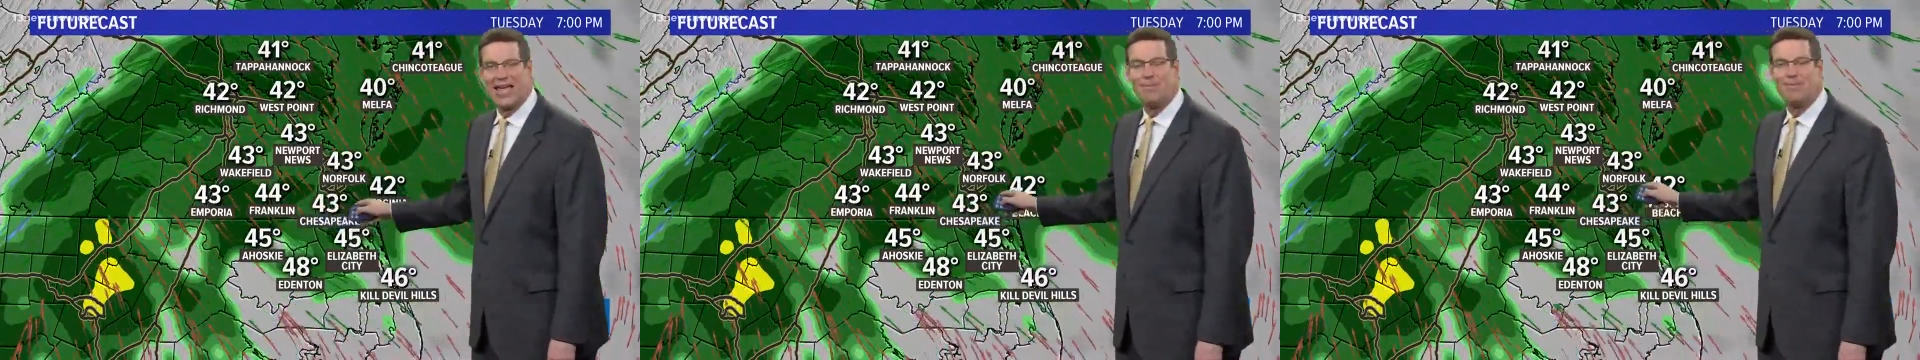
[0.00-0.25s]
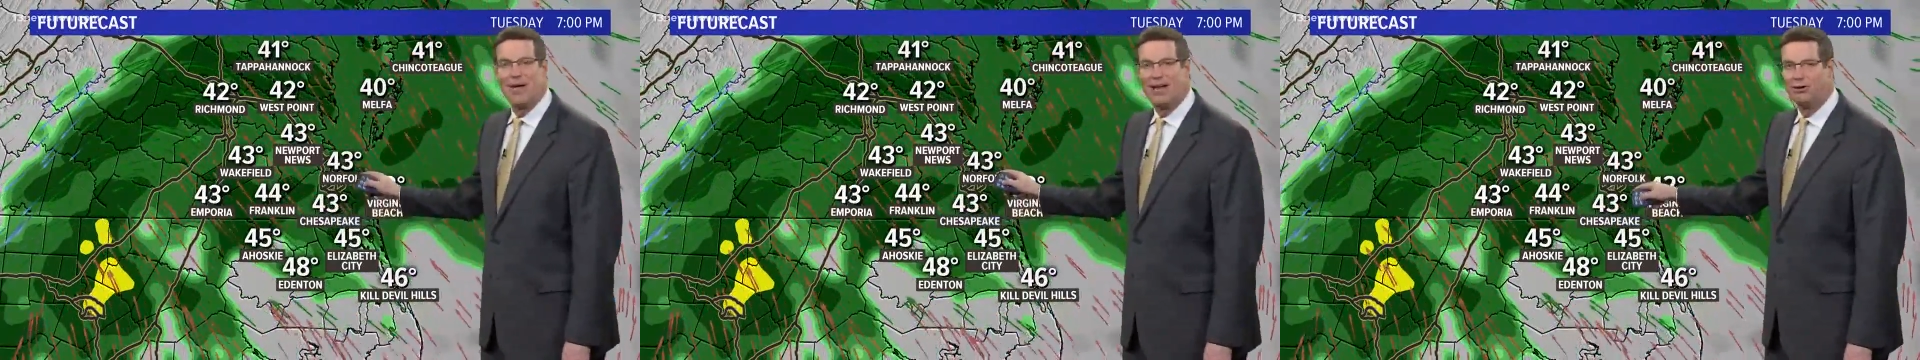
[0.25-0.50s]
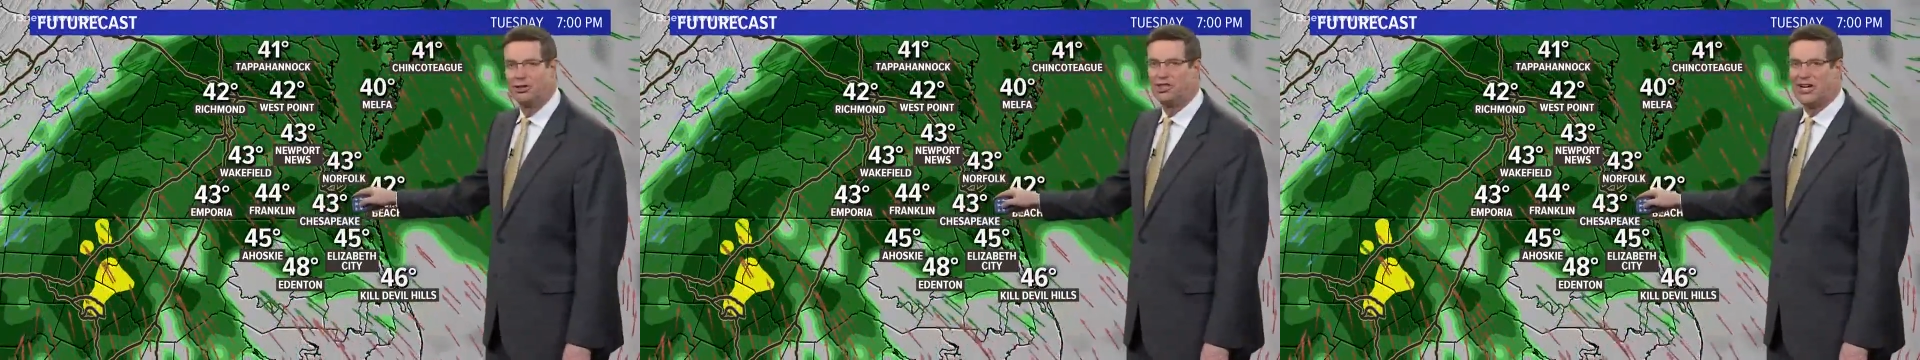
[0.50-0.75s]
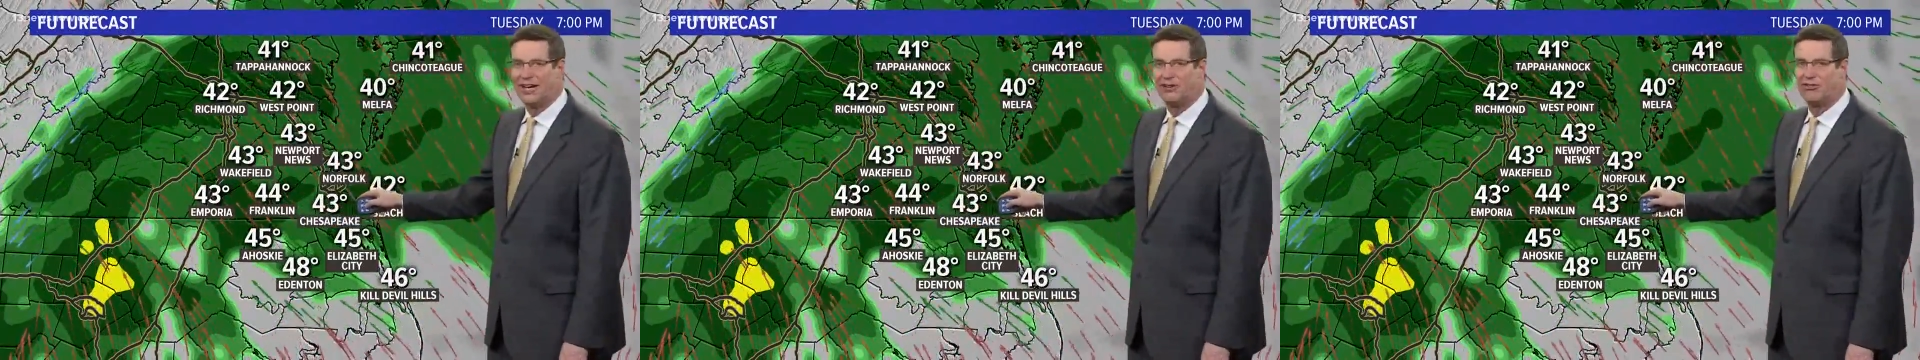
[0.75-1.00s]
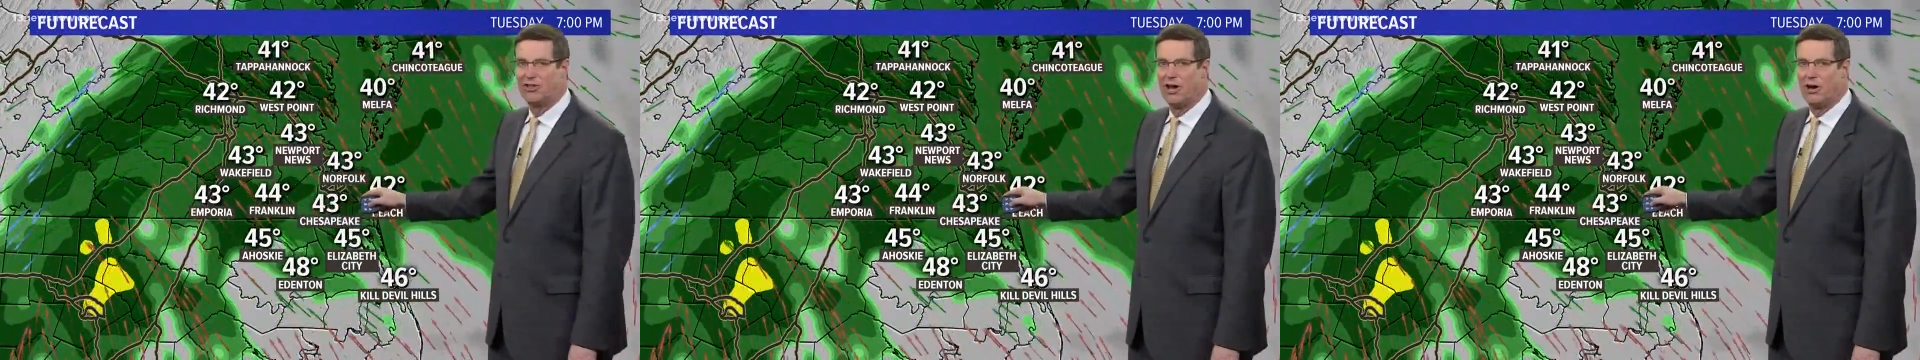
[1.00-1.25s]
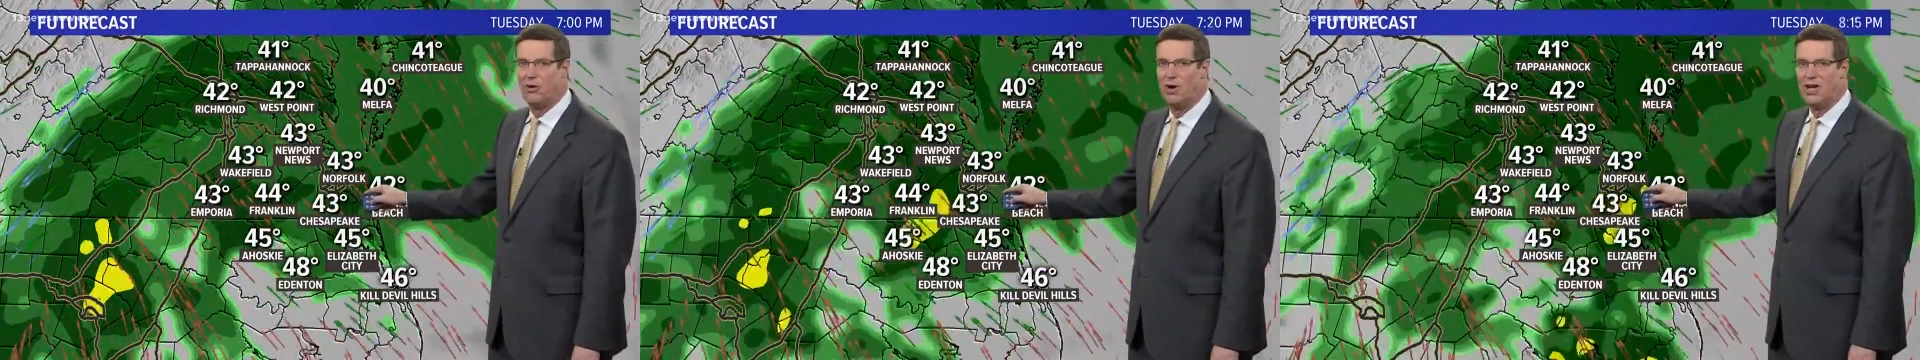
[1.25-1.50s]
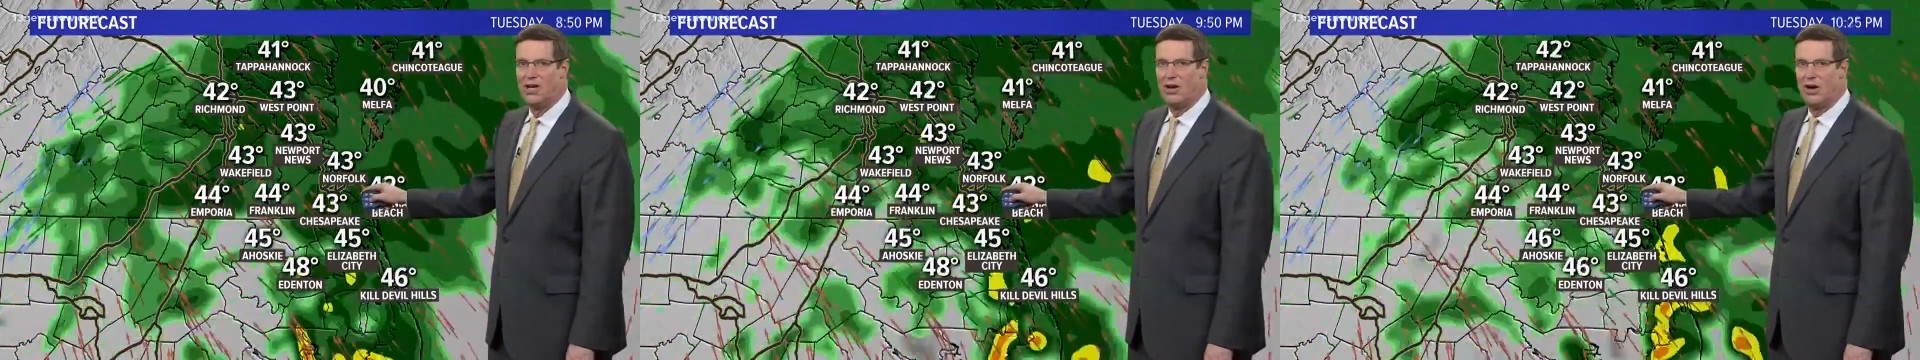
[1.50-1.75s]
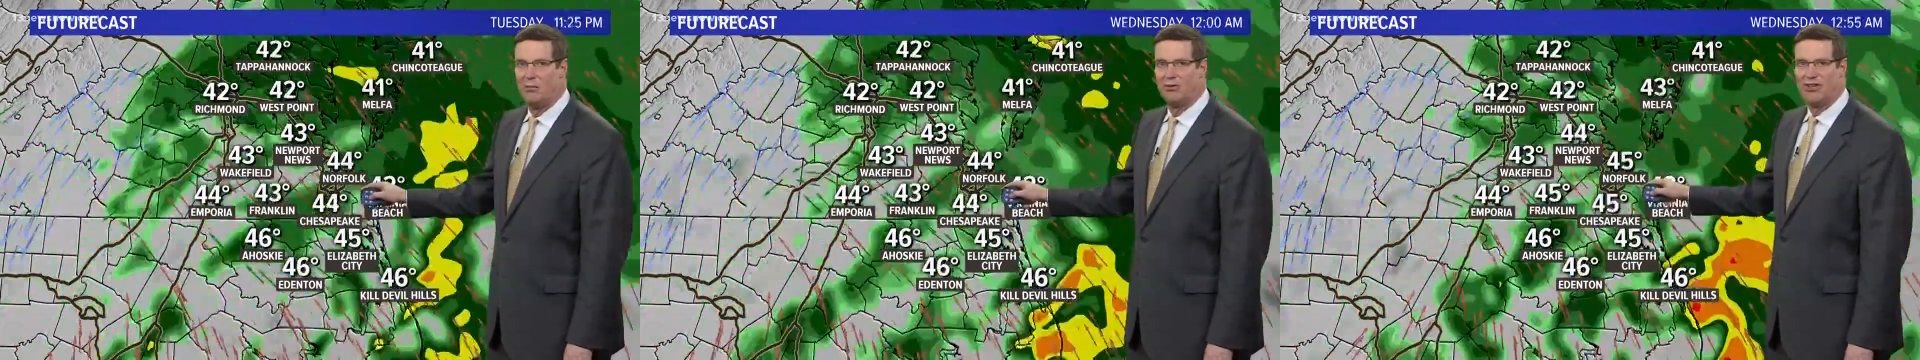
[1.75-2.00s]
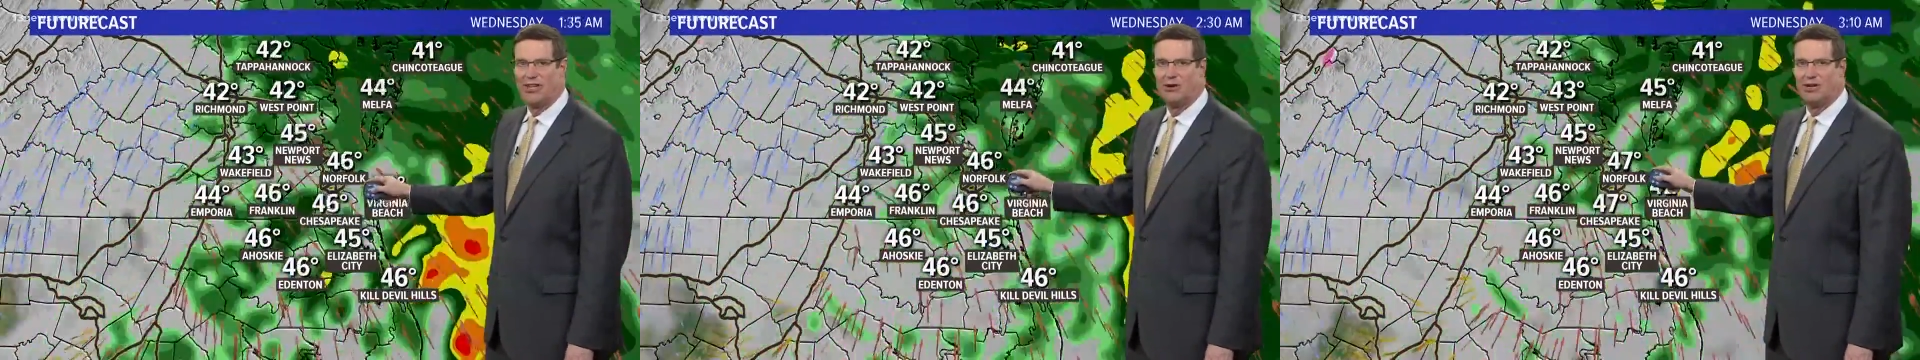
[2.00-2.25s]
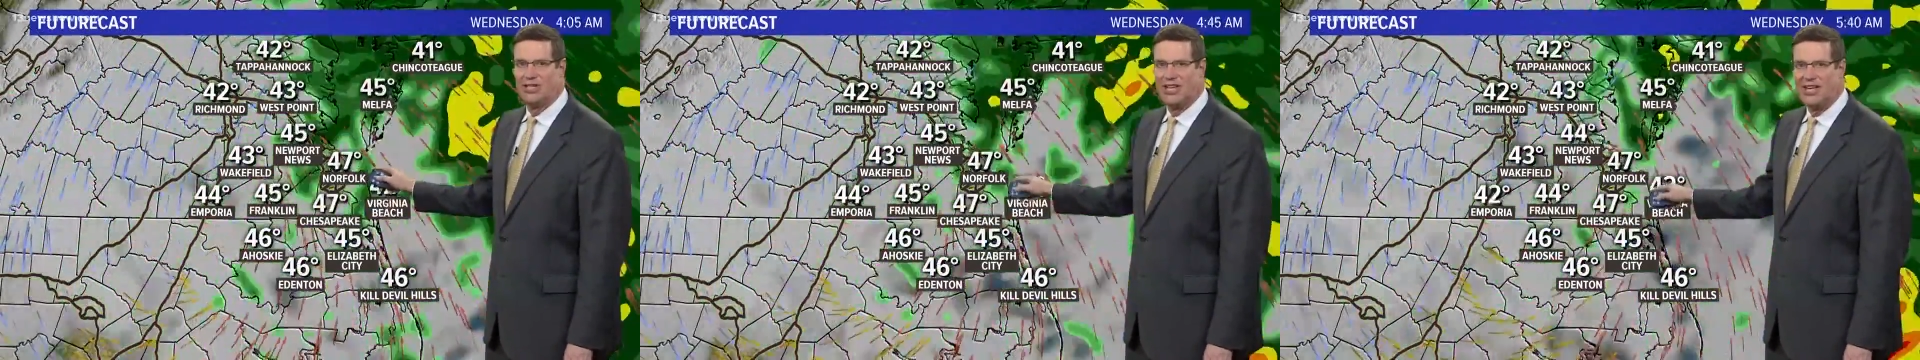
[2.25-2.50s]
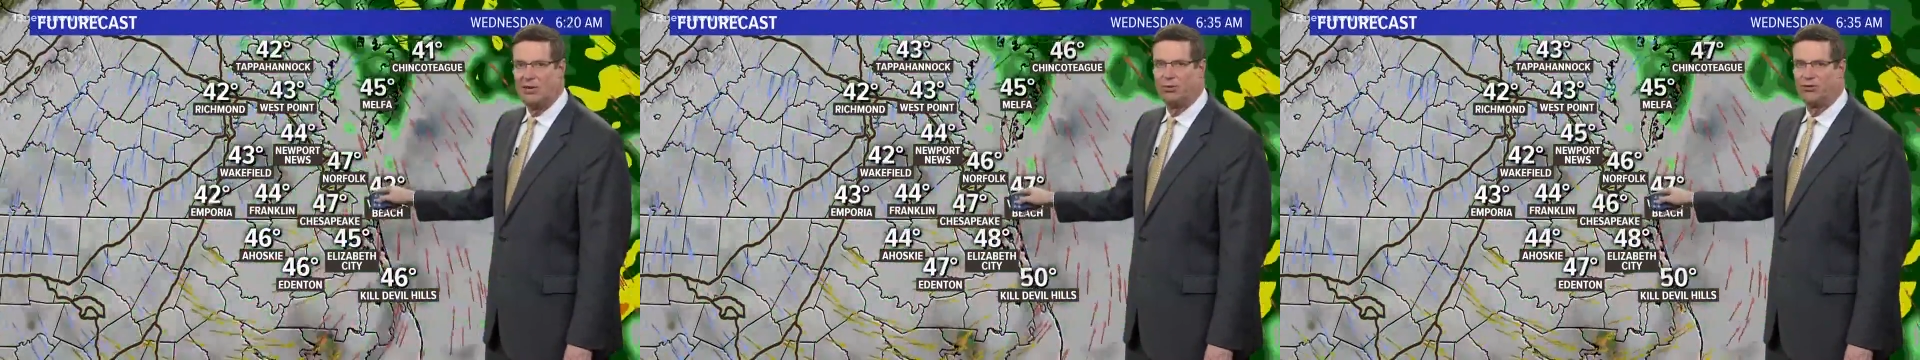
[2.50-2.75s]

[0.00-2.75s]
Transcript: A better chance, though, almost guaranteed